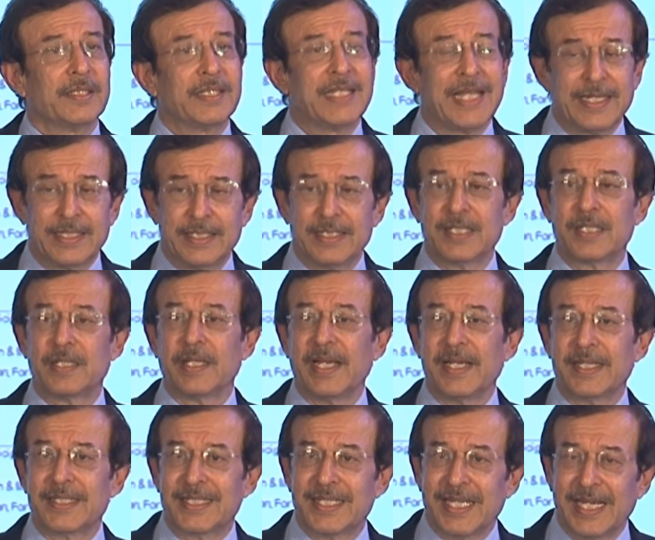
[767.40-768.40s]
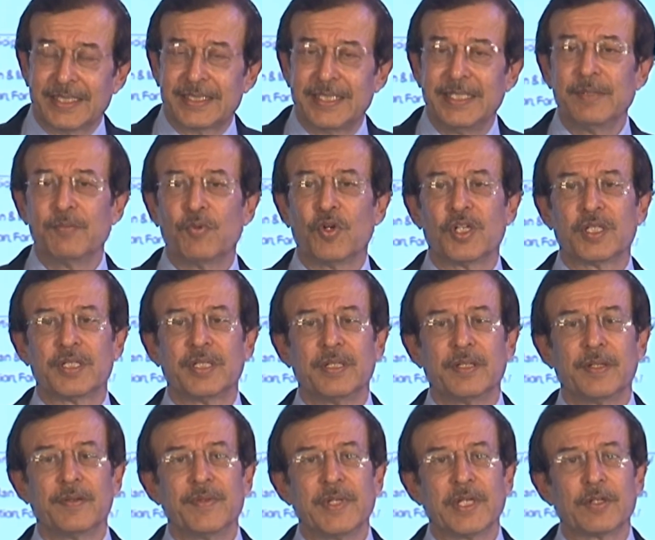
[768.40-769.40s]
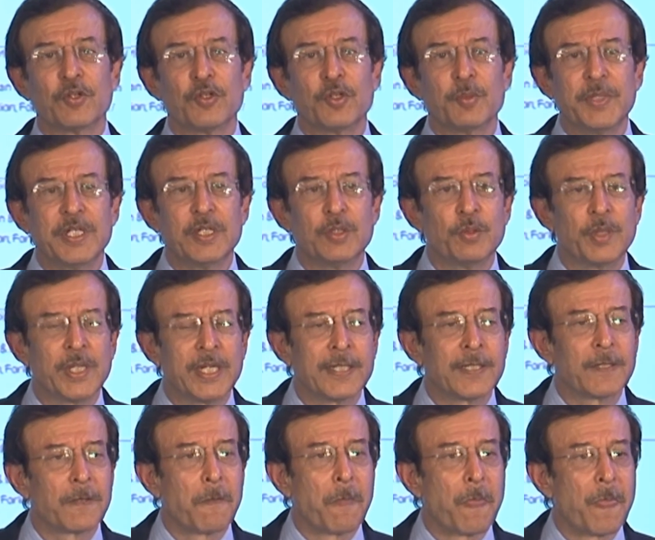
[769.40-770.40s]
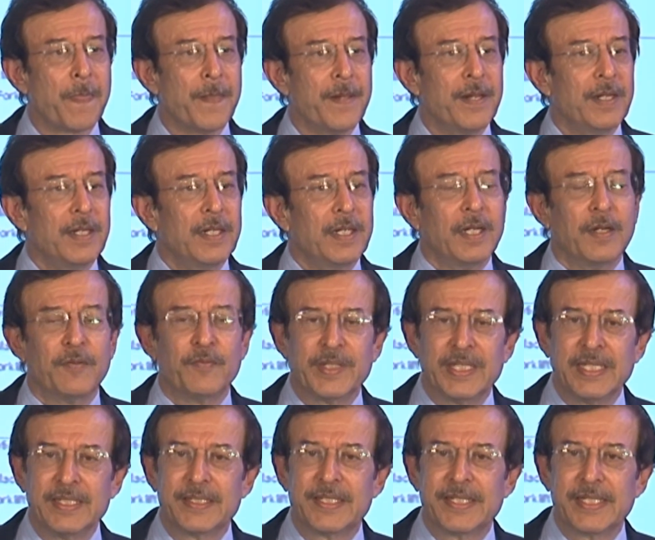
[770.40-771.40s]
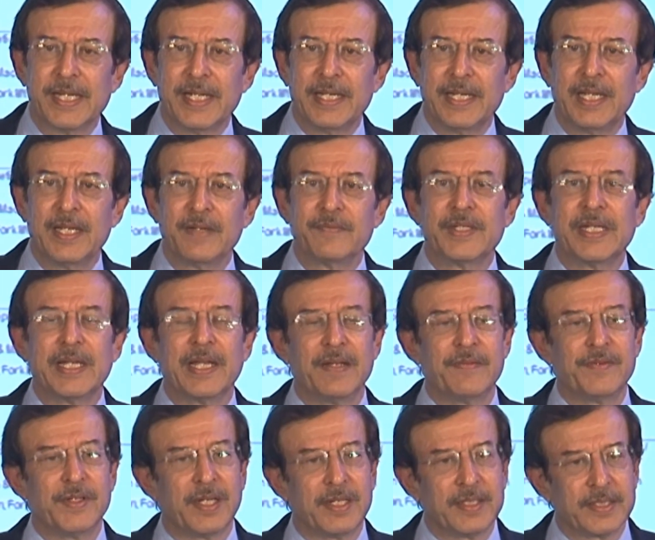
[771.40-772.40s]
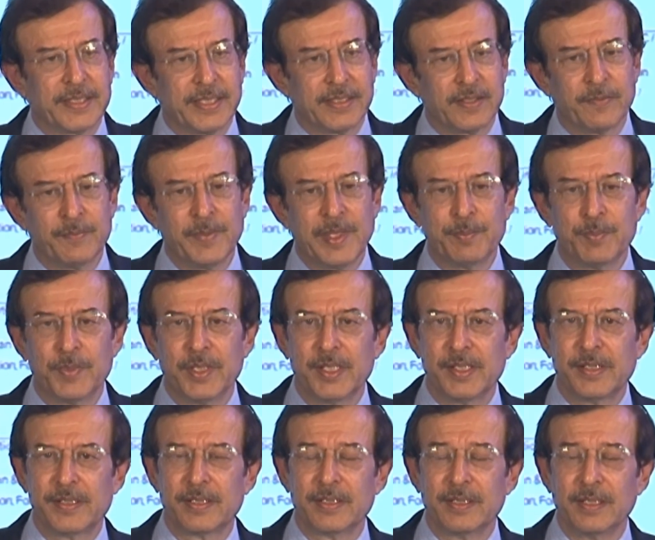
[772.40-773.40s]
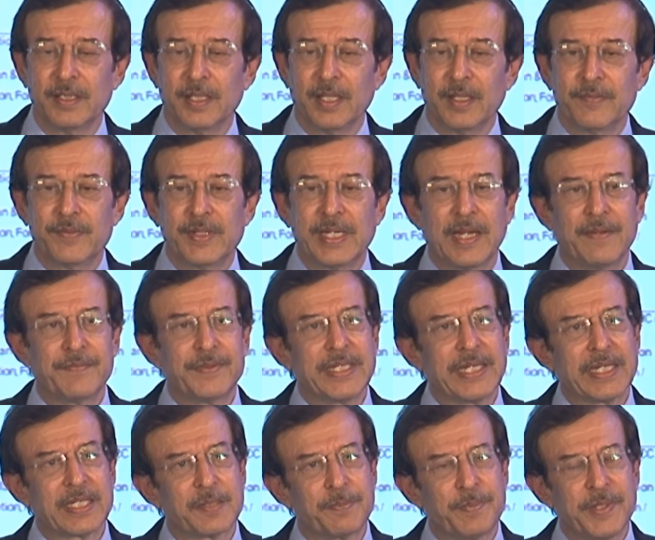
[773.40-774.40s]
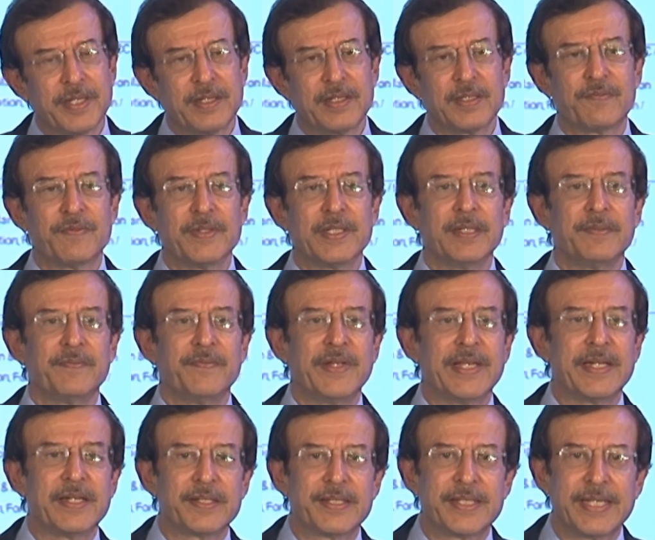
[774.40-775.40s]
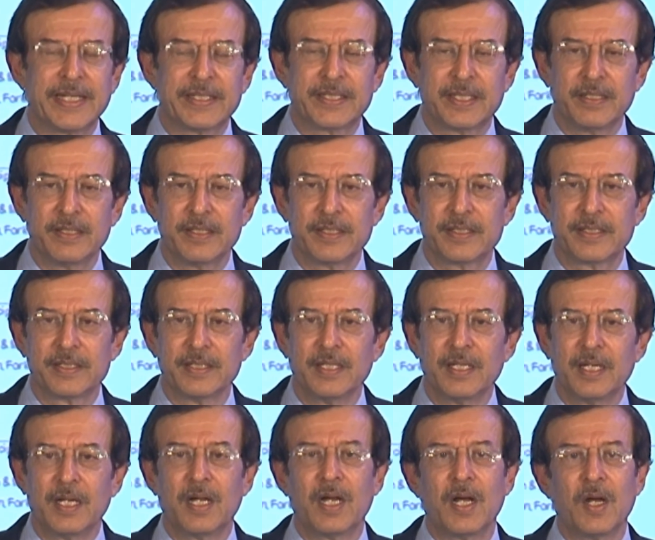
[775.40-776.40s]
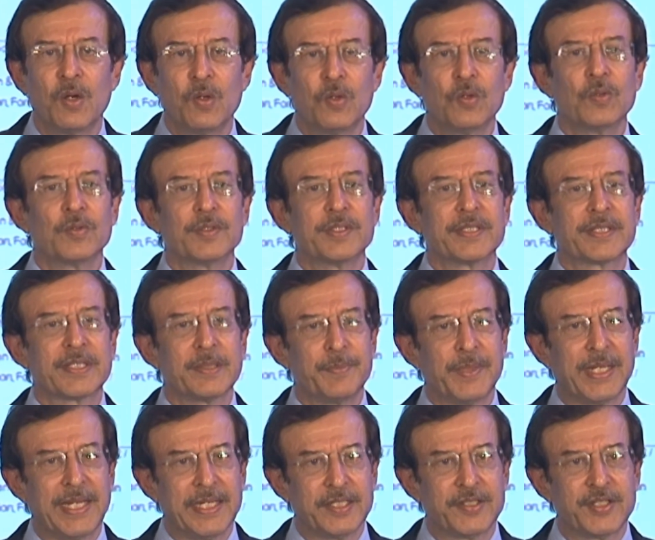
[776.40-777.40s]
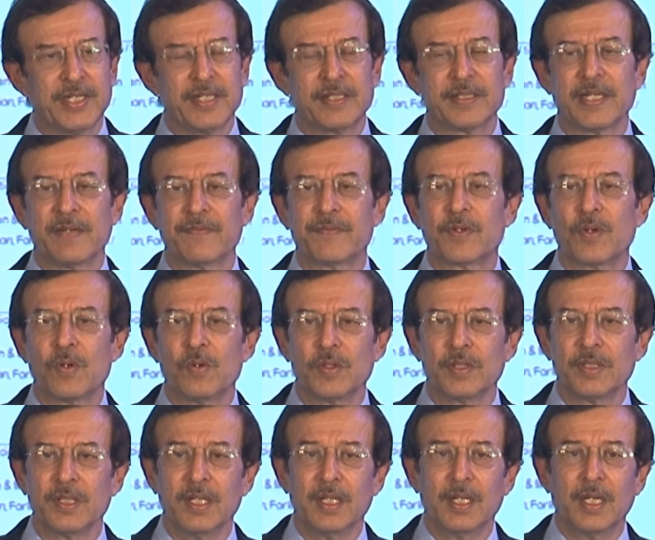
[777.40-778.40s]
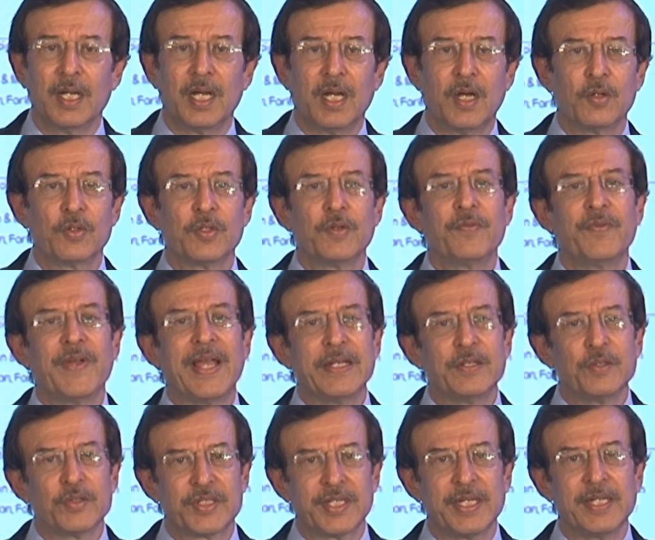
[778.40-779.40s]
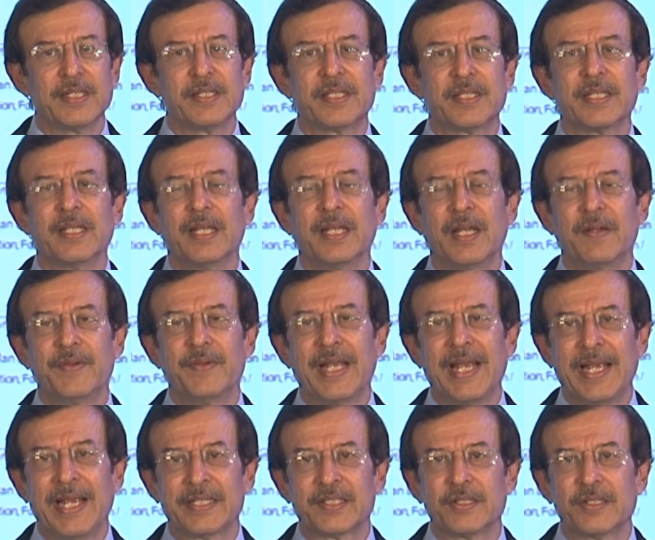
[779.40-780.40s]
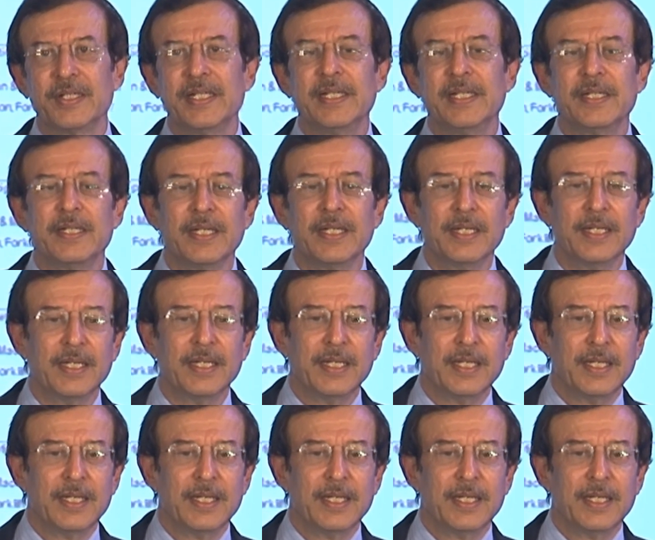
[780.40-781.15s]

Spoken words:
That is exactly what we are going to be doing. Within CII, we have large set of members. We have the experience within various sectors, how the supply chains have grown, how the value chains have actually